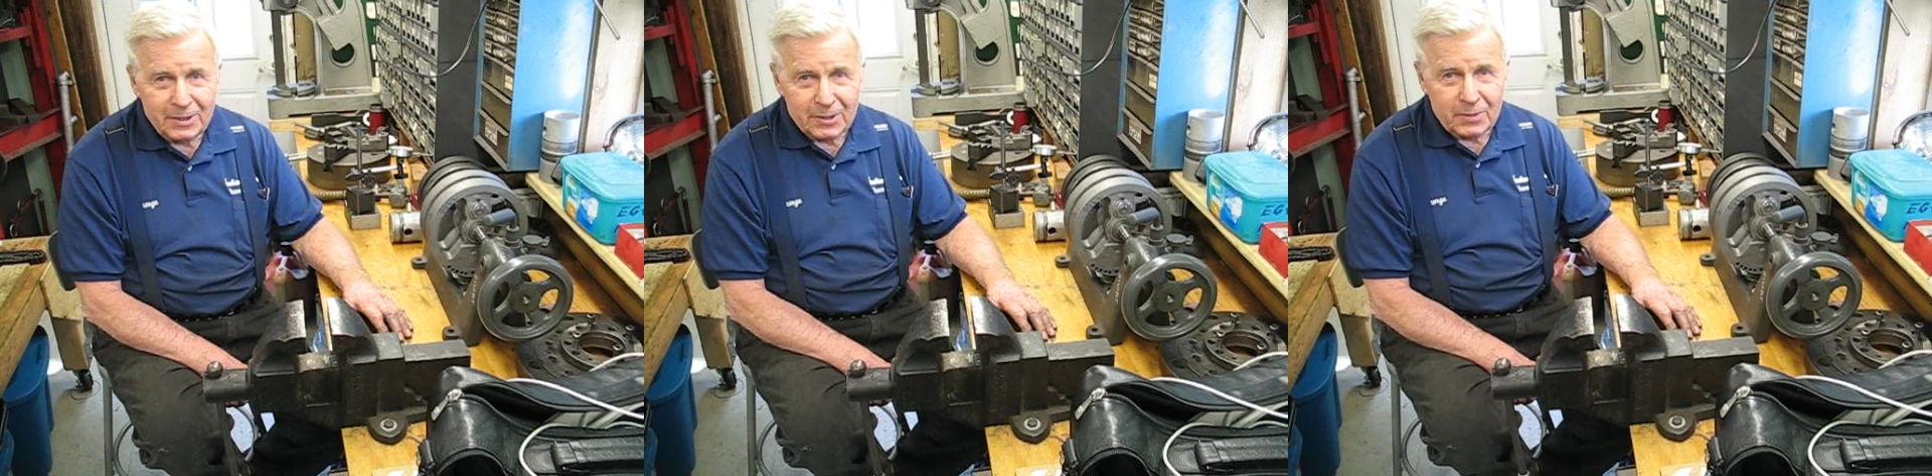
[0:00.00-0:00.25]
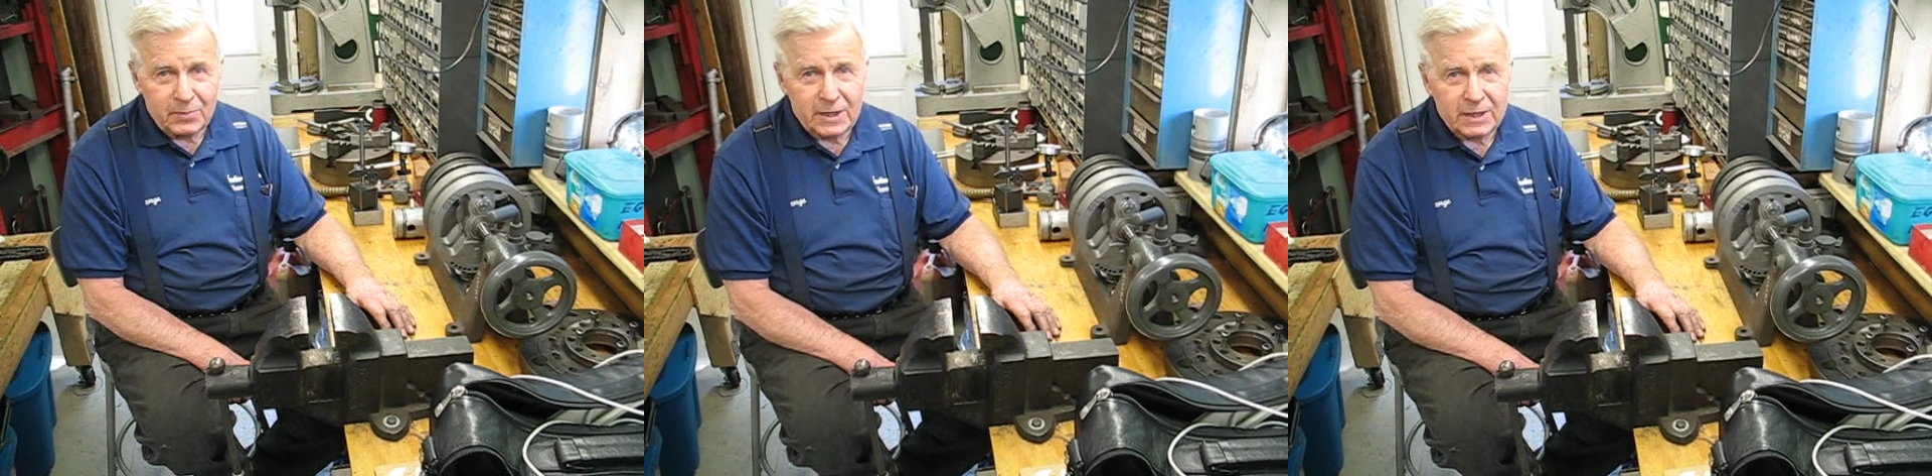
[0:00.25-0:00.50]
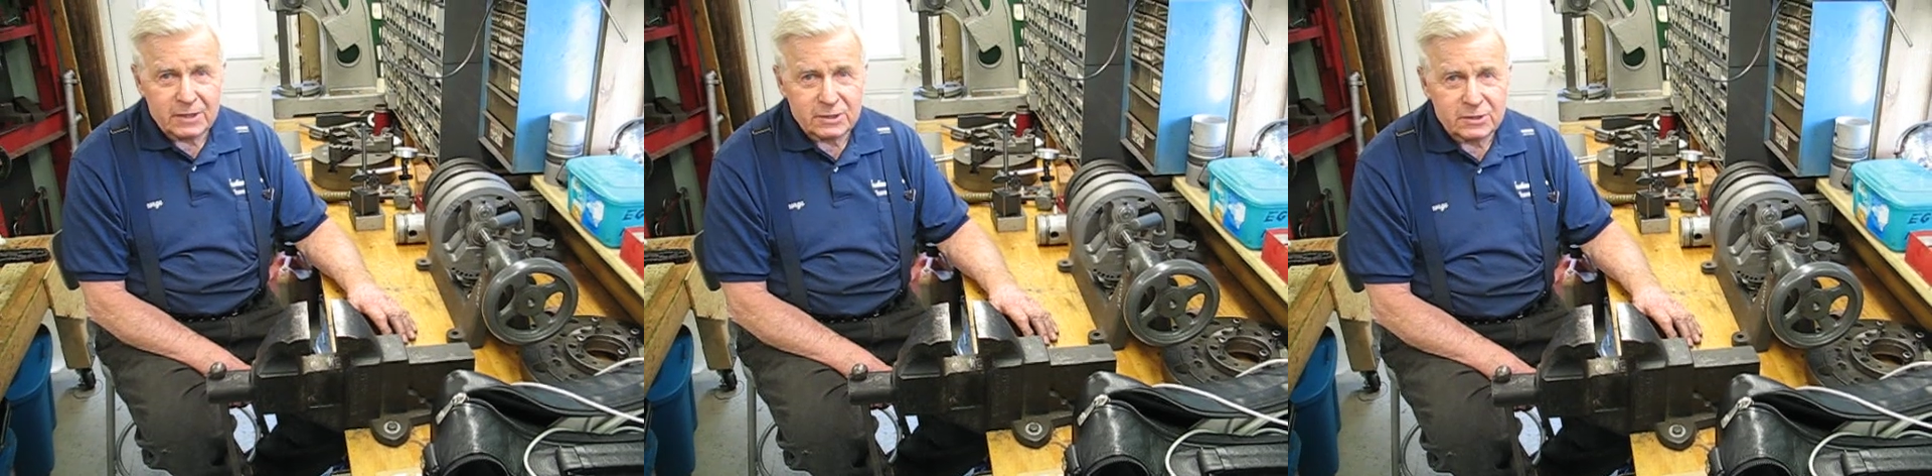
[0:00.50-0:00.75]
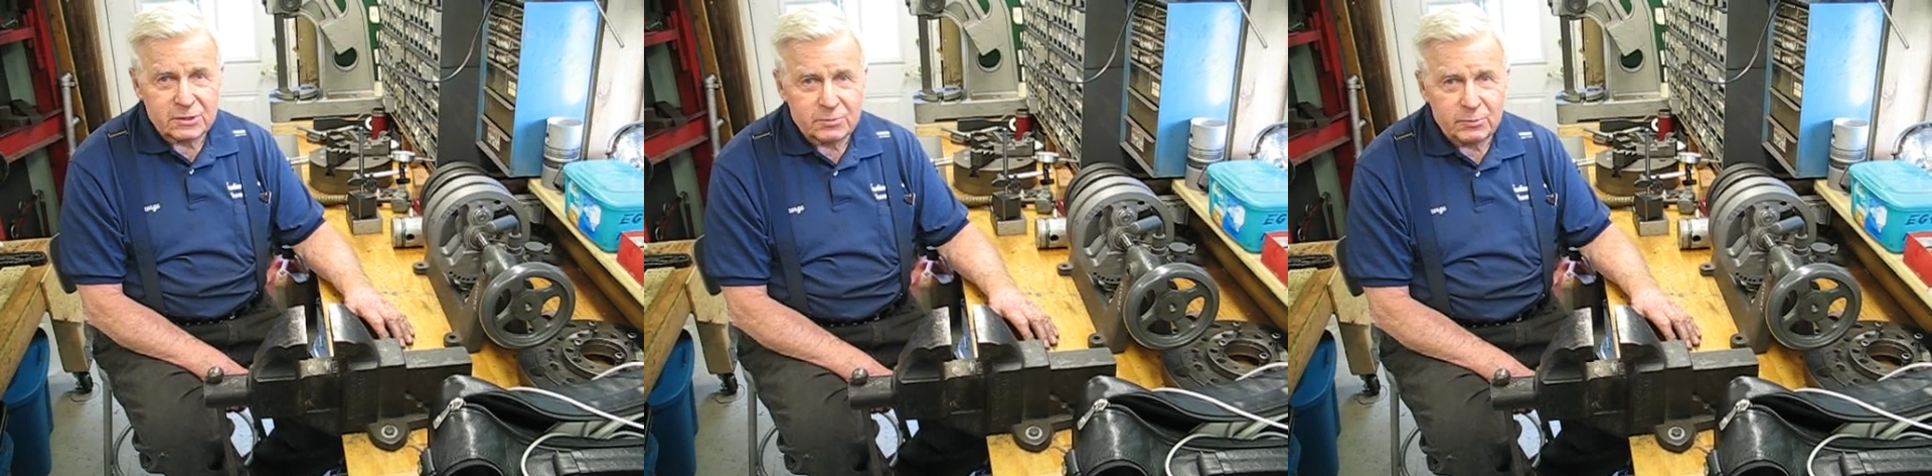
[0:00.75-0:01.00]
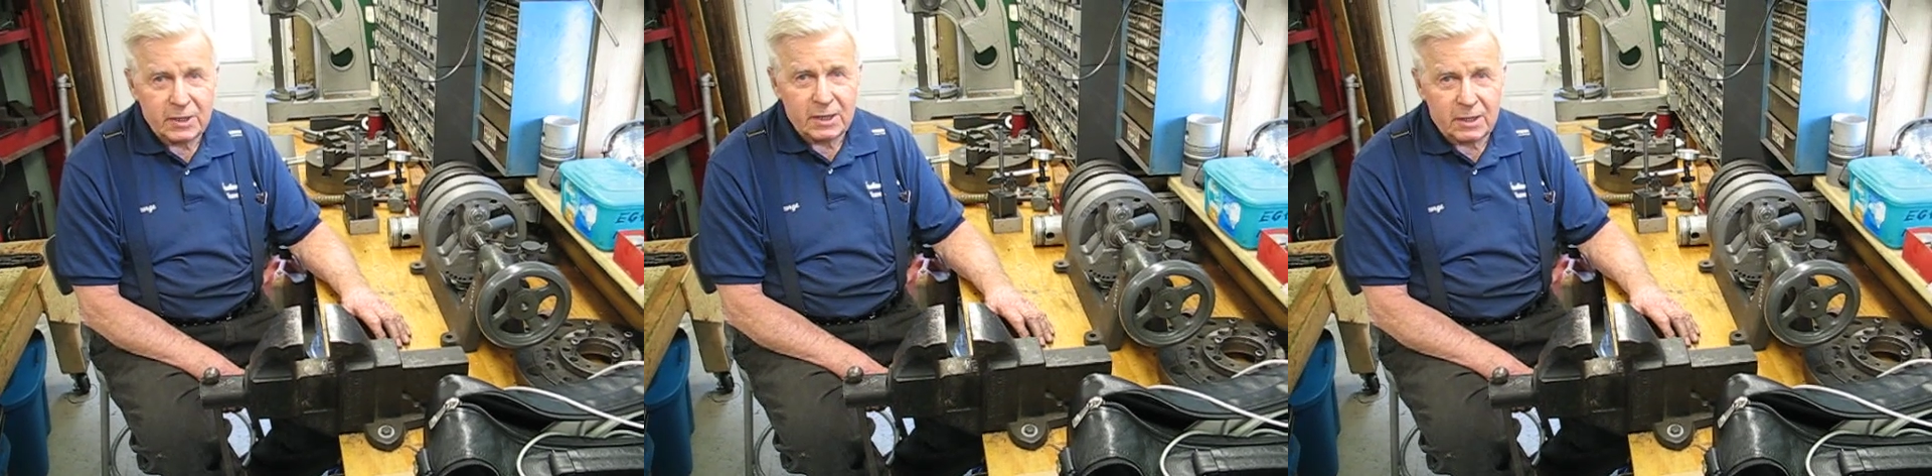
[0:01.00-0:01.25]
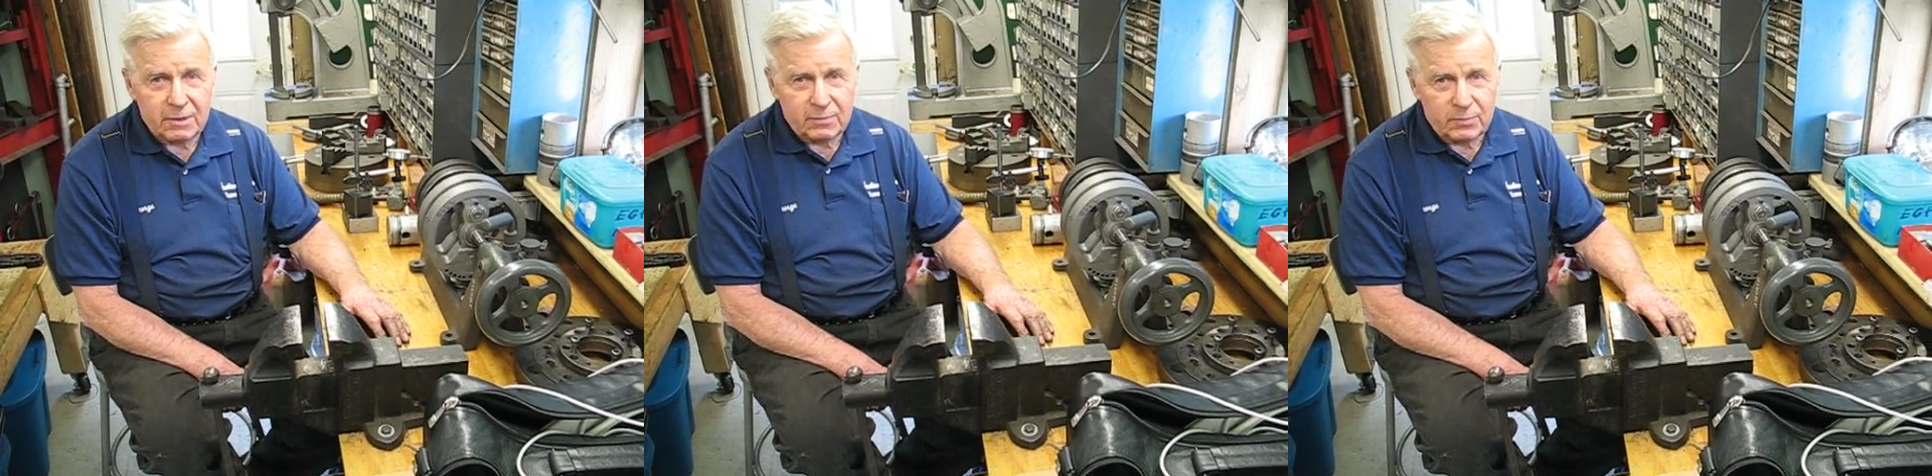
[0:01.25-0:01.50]
It'll make a
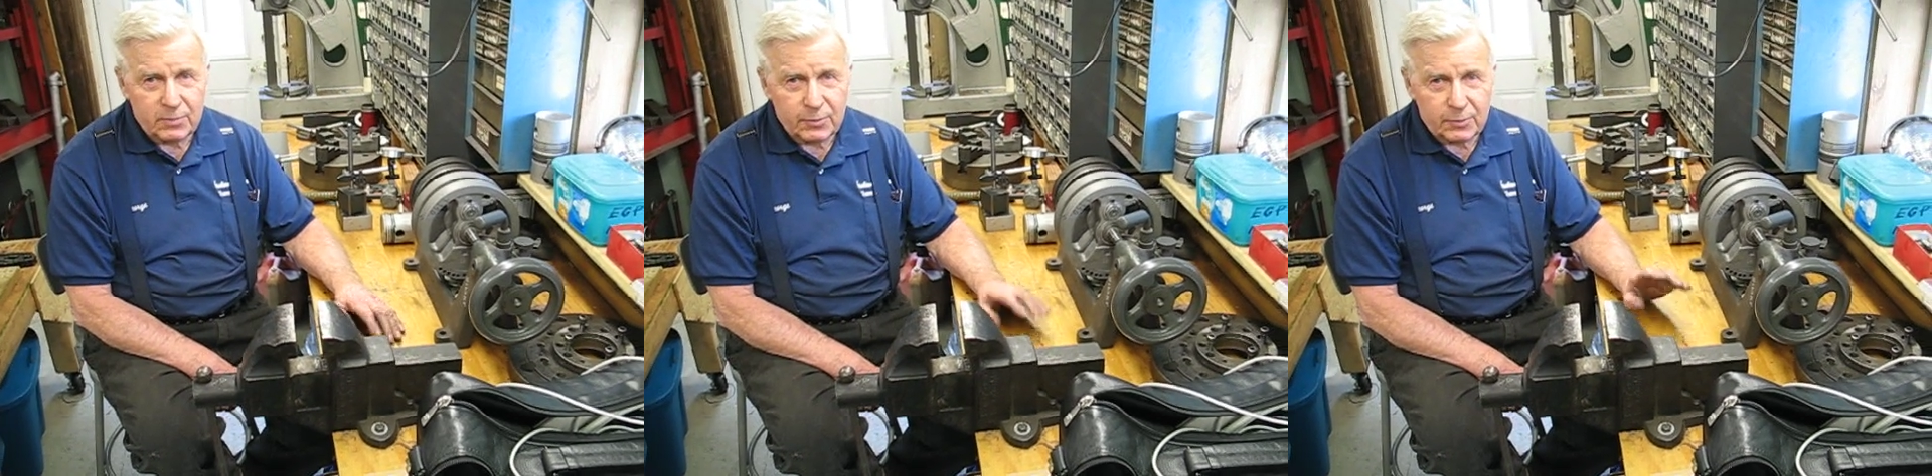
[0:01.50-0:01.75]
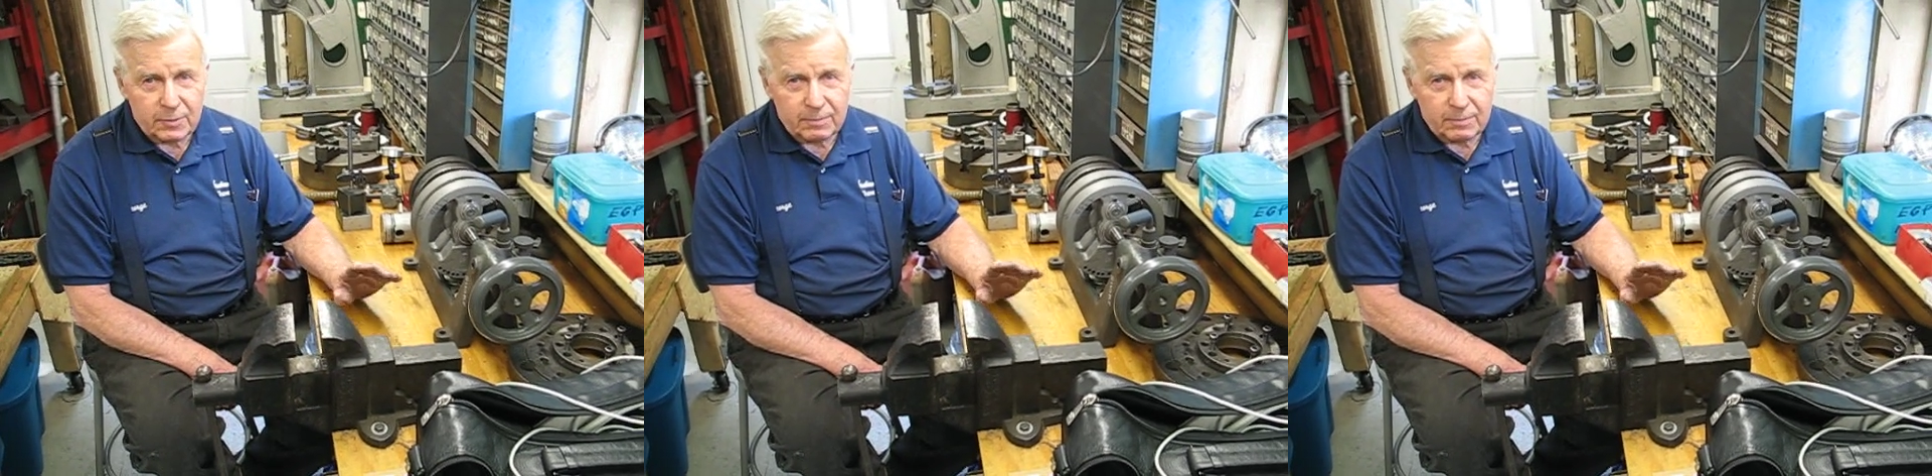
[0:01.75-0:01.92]
sweetheart of a motor.